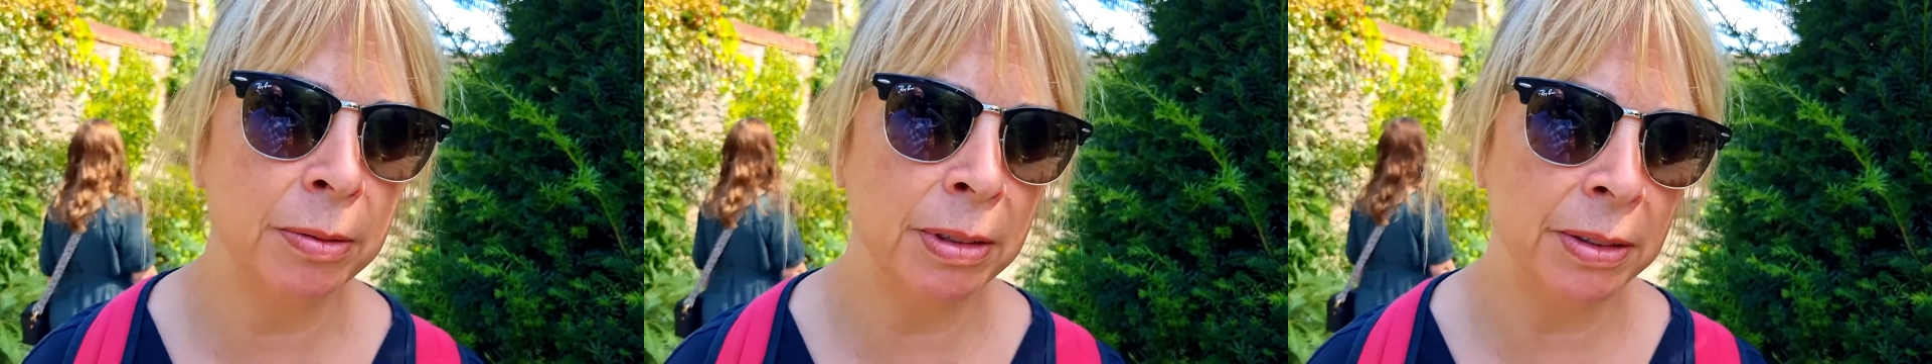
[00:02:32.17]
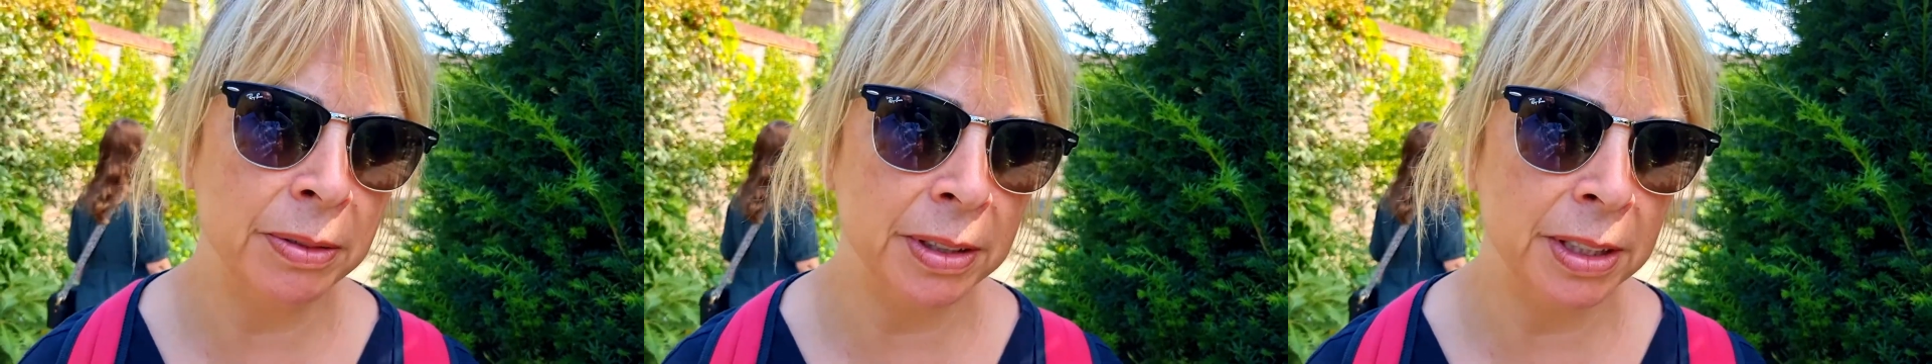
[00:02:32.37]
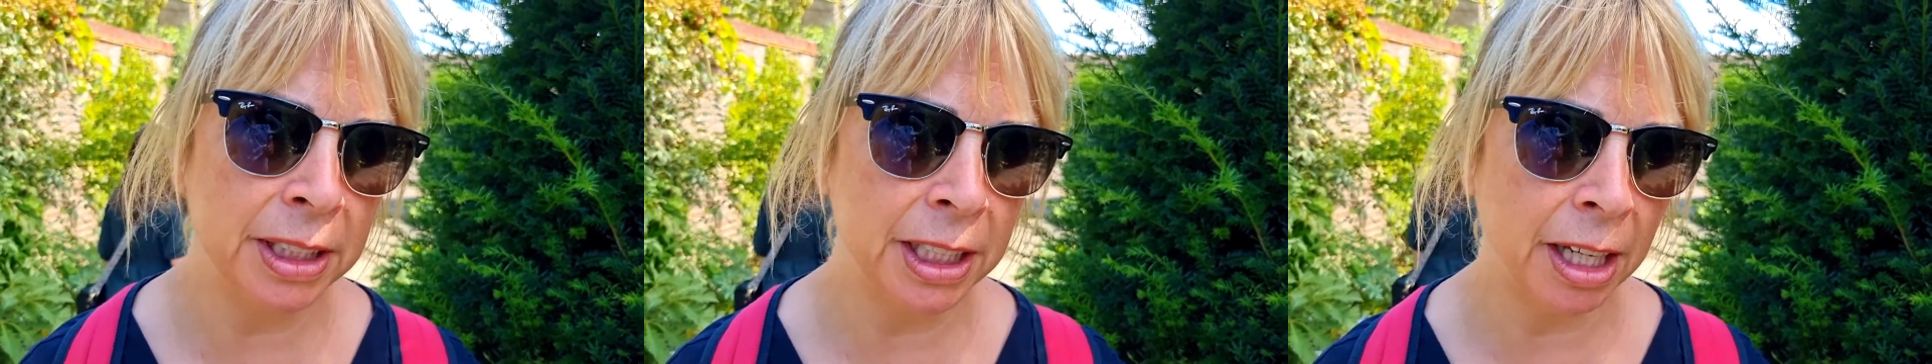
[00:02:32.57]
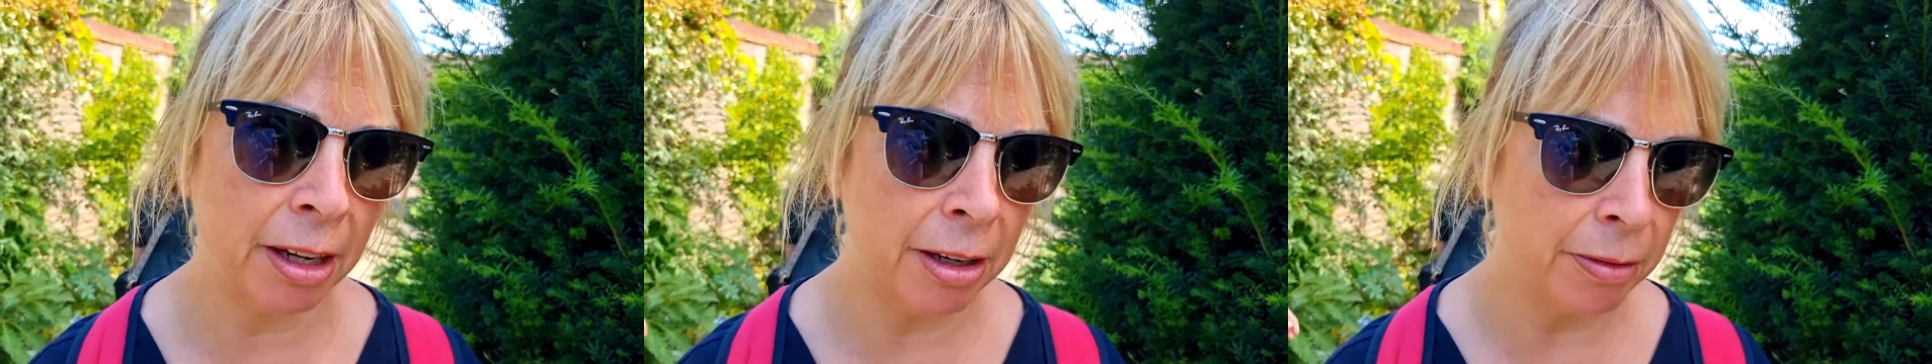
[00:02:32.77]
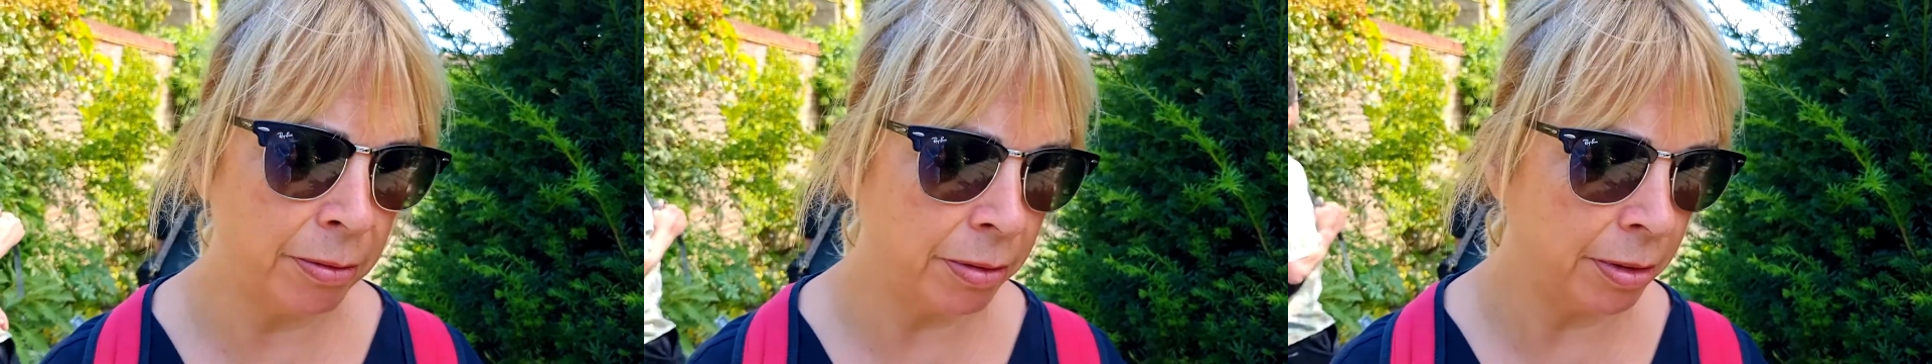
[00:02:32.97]
rivers
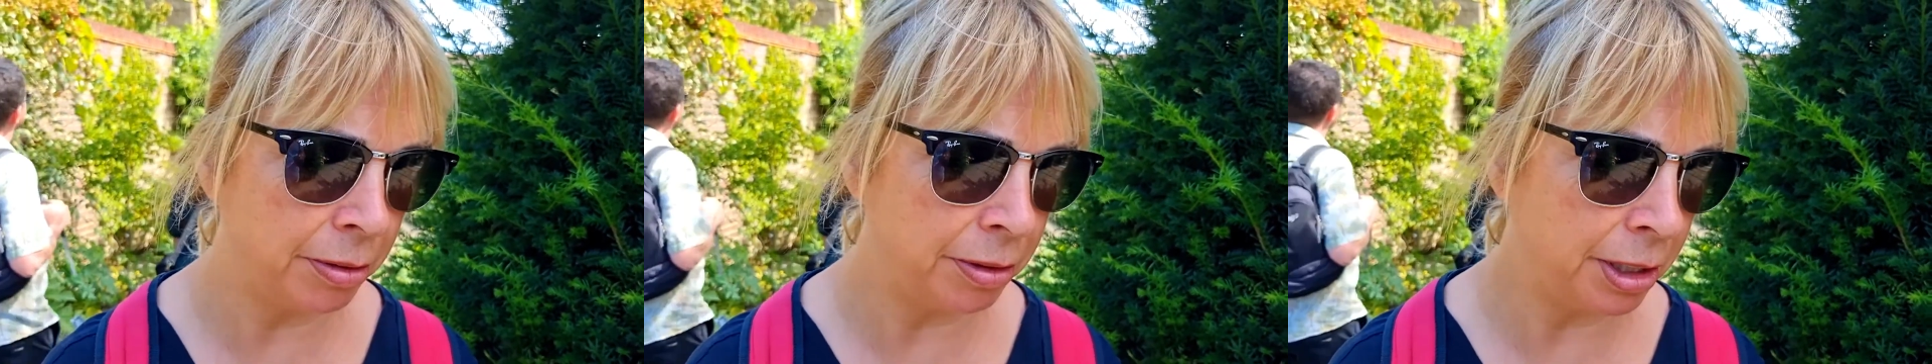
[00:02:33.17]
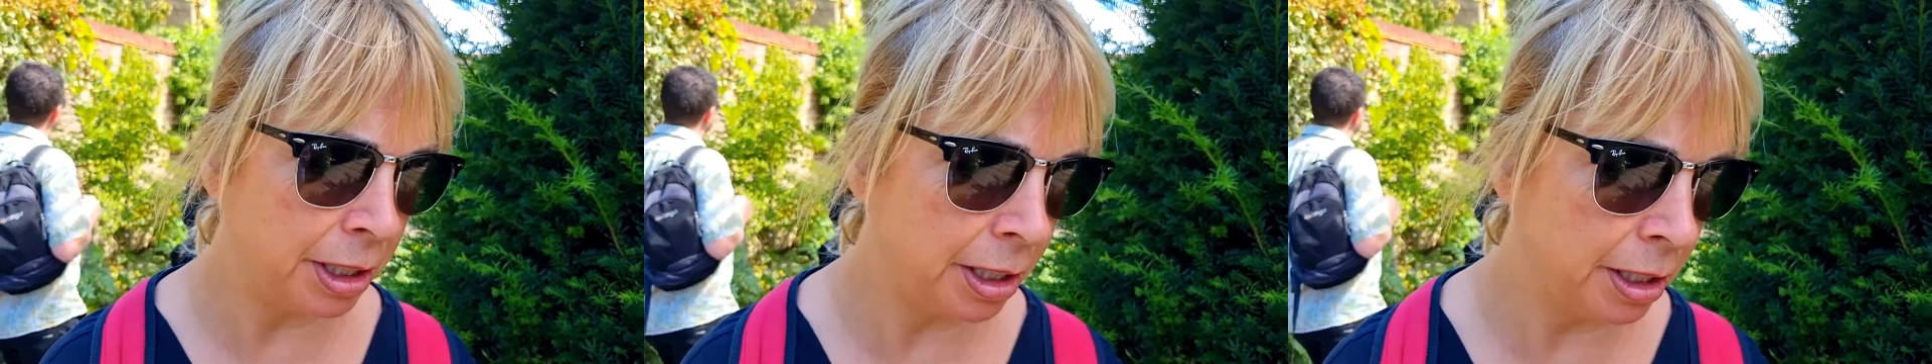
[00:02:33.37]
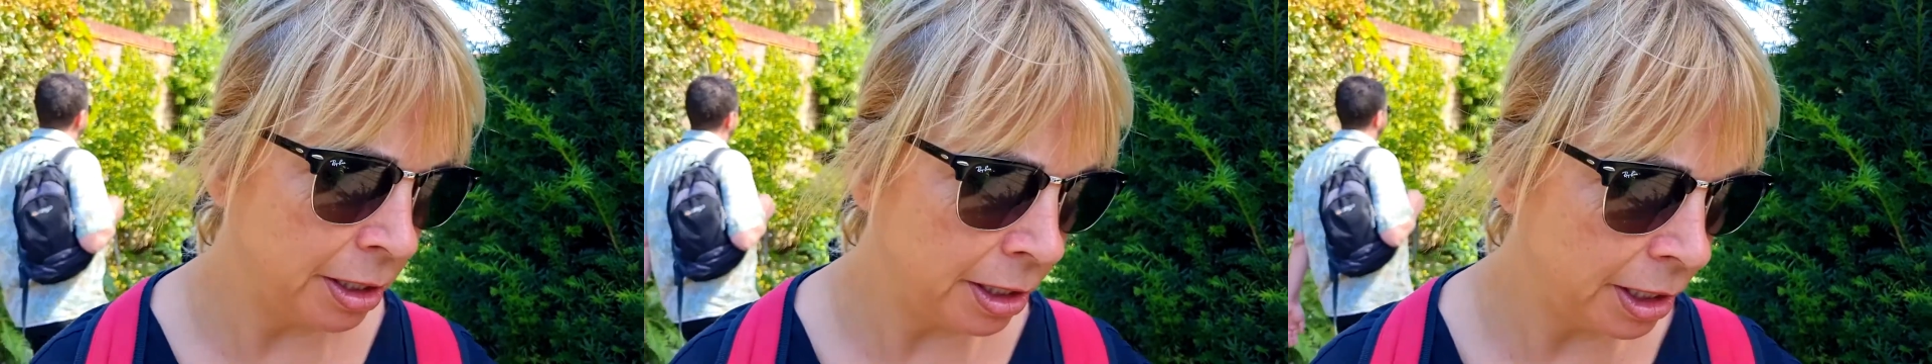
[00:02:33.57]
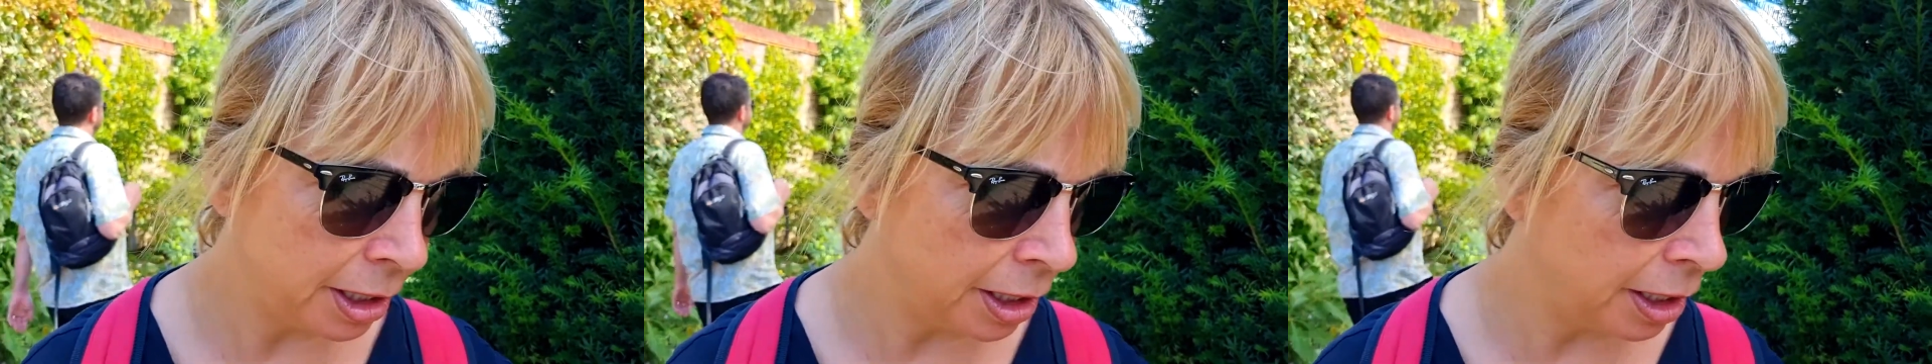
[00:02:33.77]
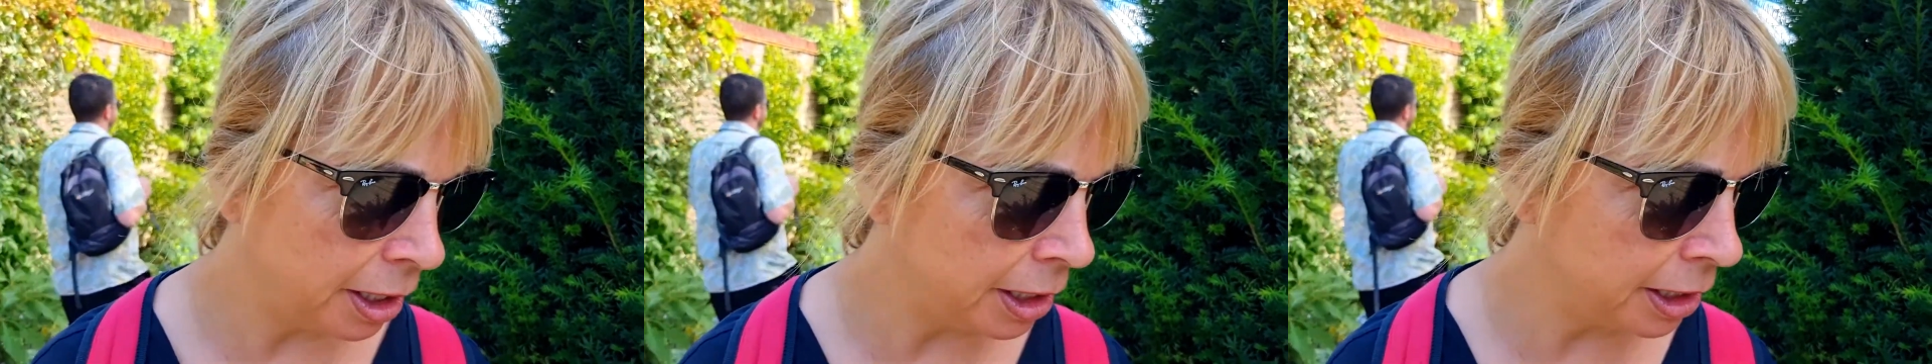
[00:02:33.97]
going through the
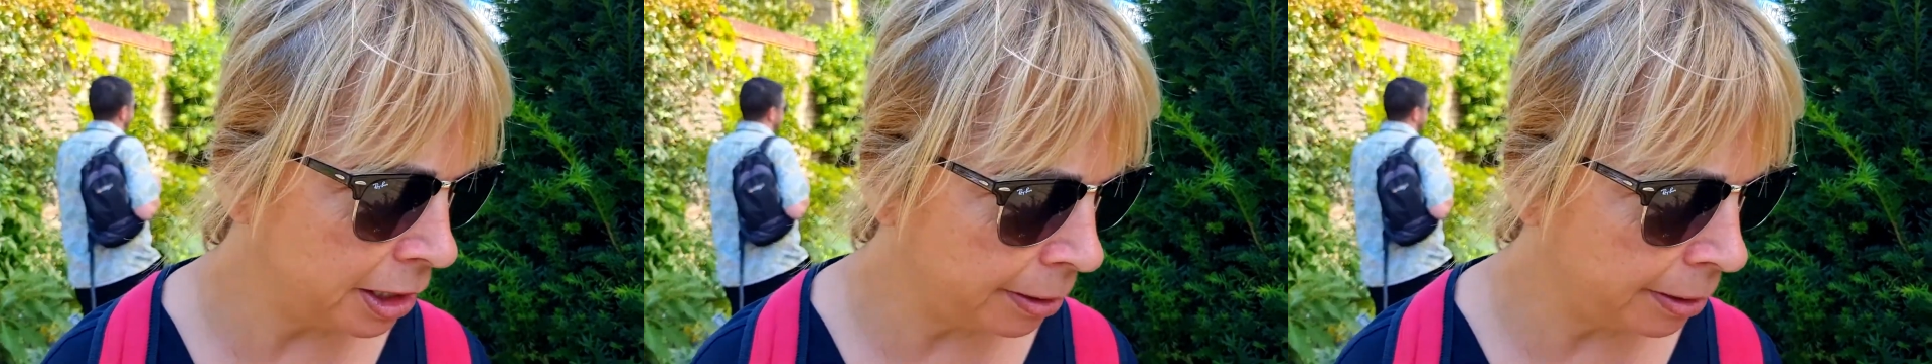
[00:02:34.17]
garden.